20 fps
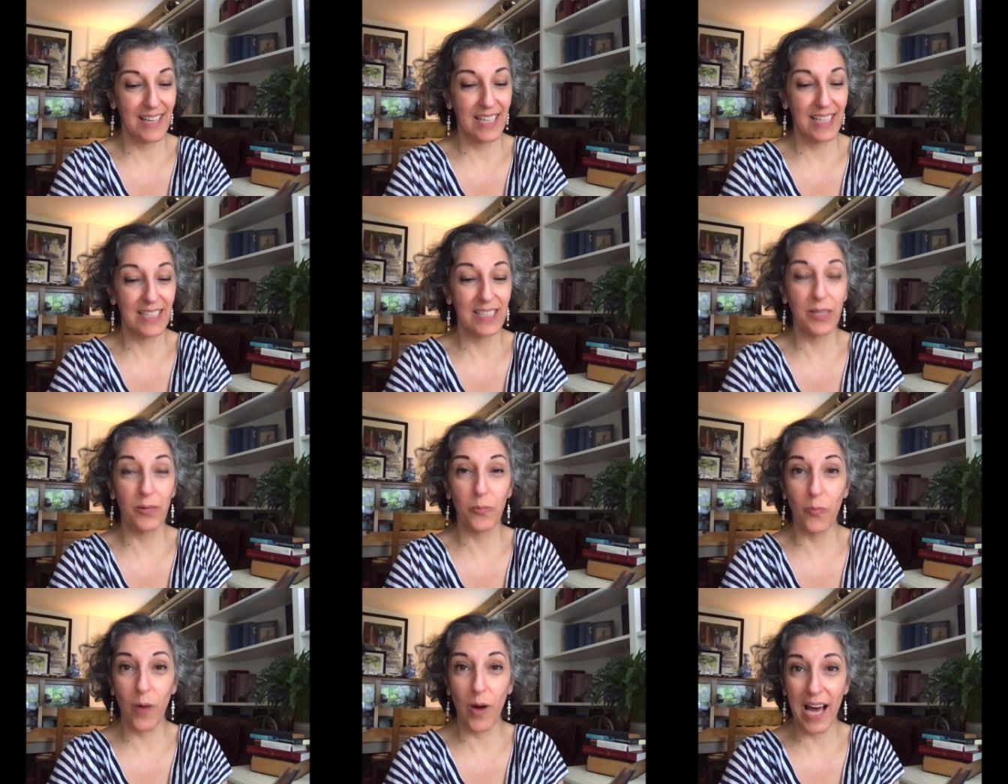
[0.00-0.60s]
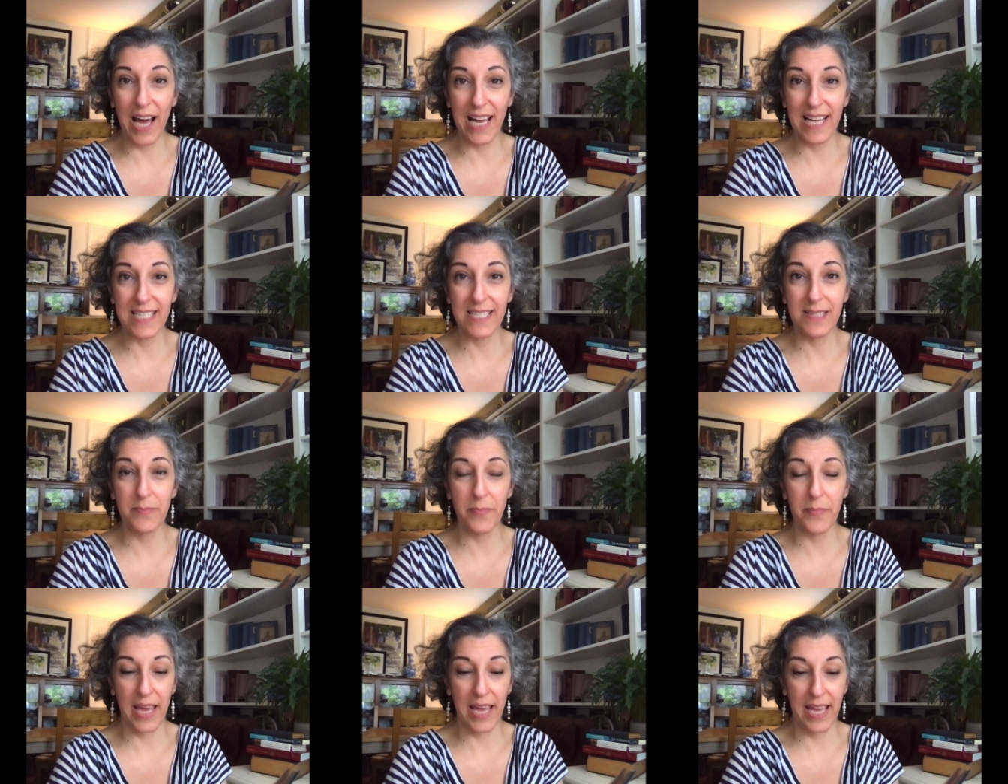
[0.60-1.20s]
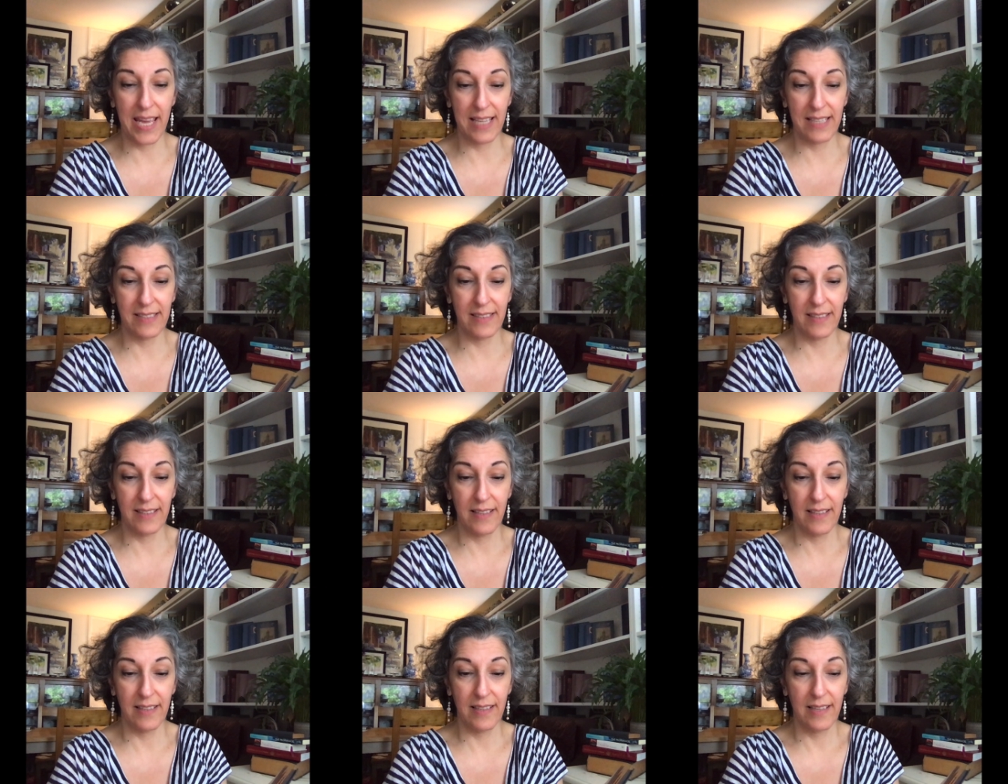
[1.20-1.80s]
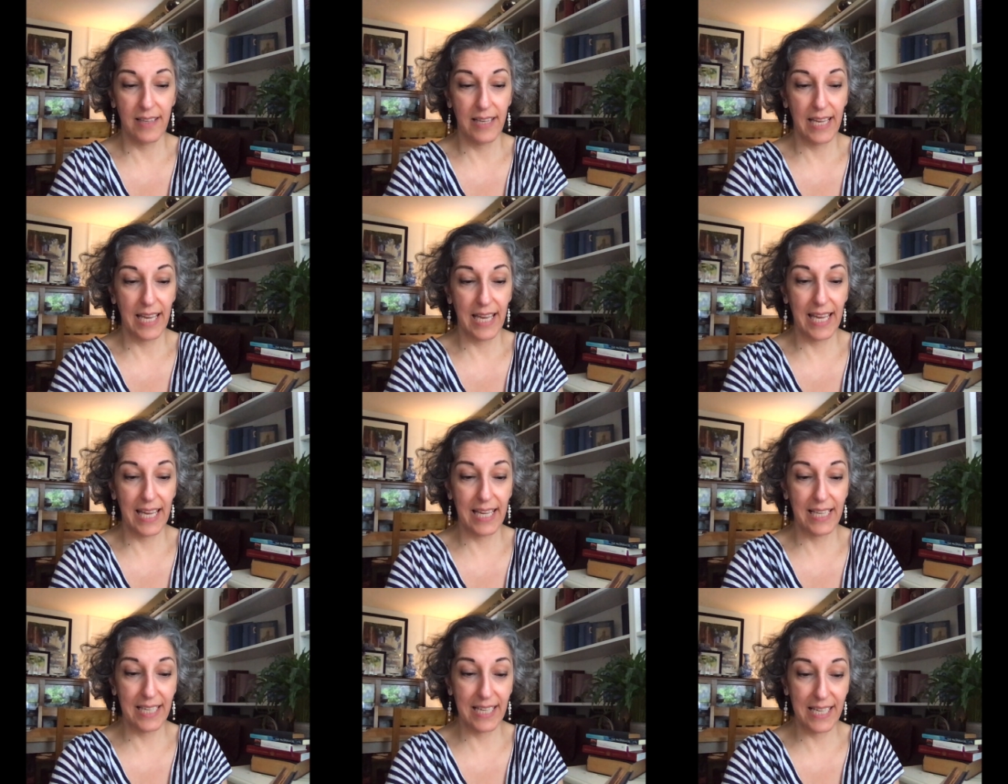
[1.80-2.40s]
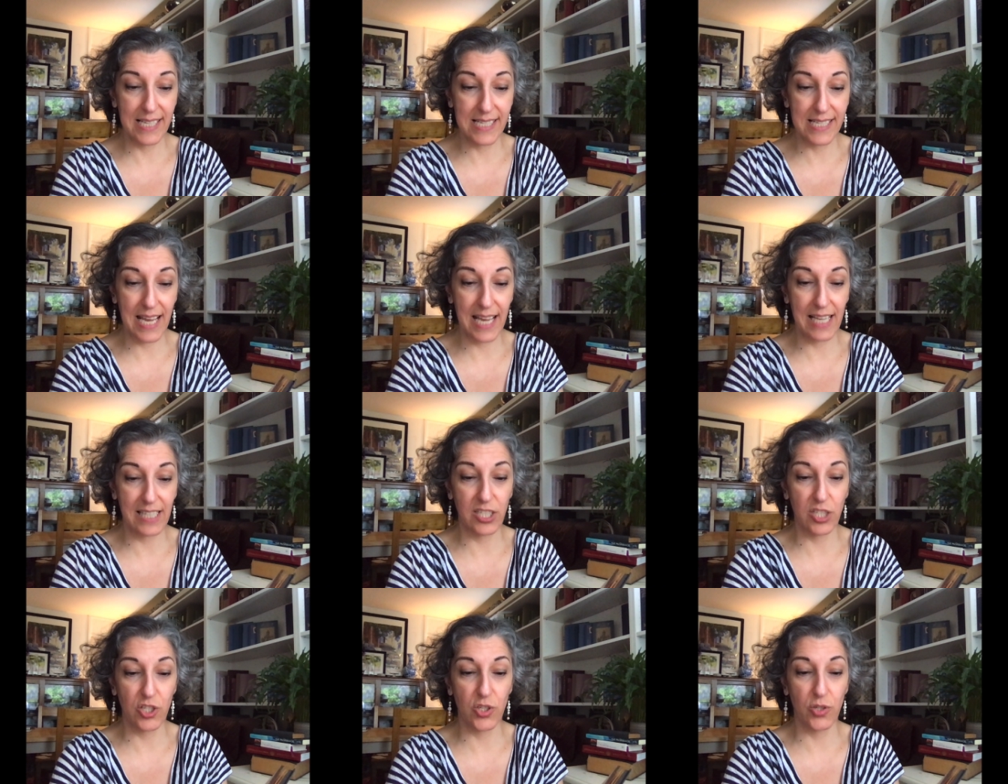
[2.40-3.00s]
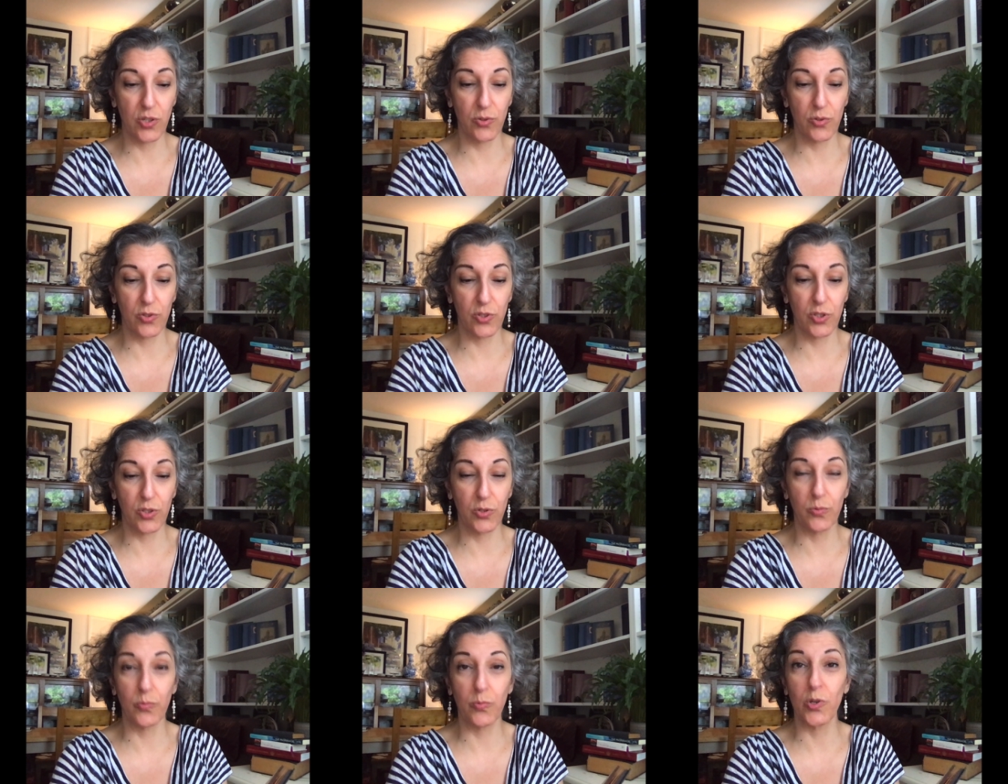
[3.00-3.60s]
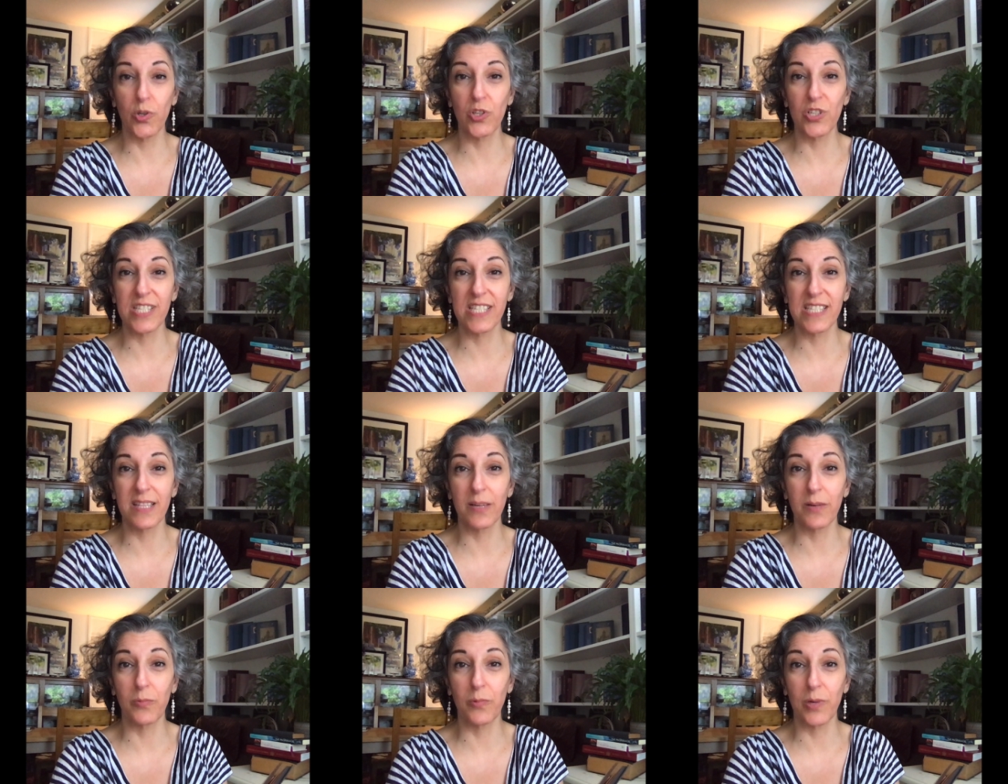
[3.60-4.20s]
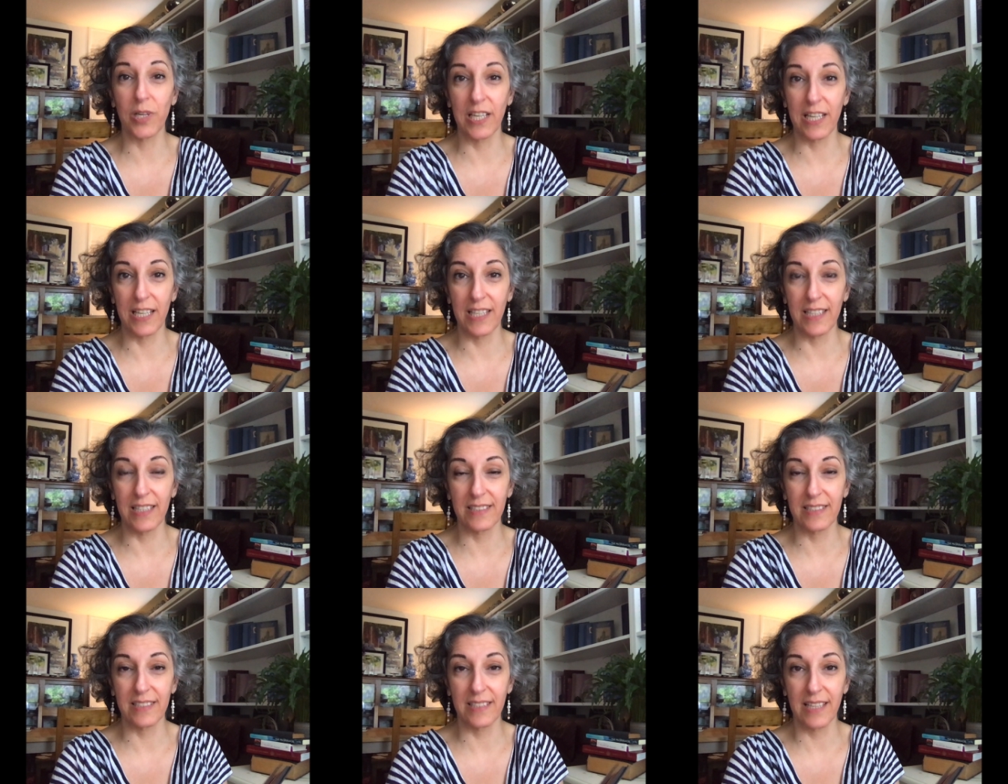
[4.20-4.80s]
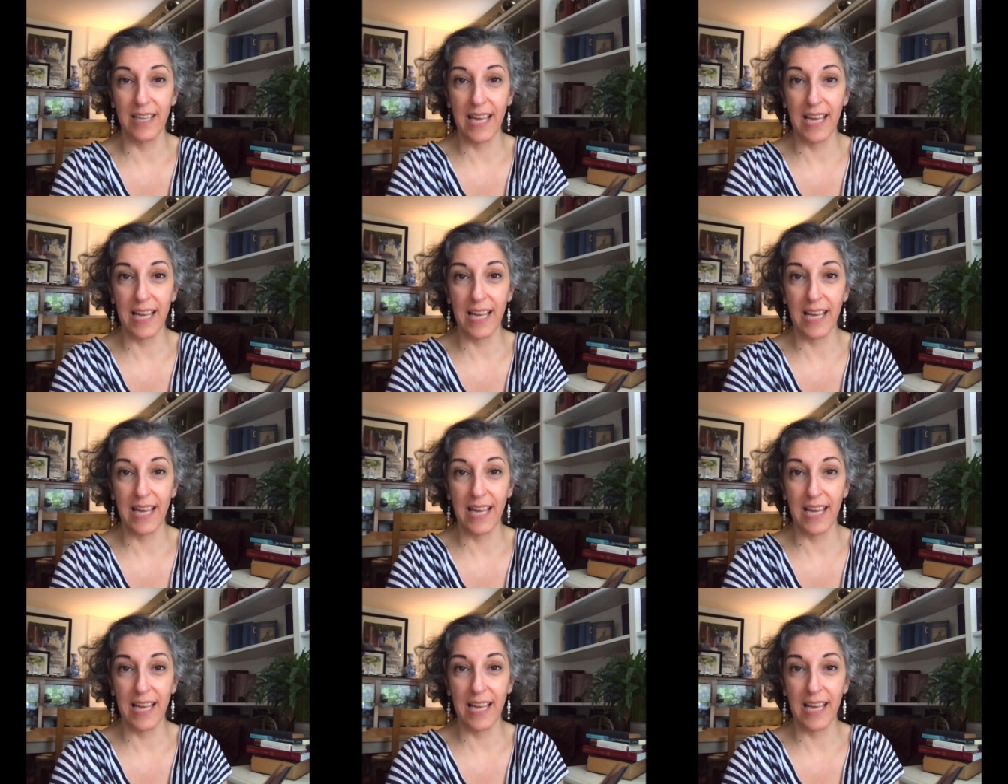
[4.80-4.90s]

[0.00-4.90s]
the wise man, in his attitude towards the world,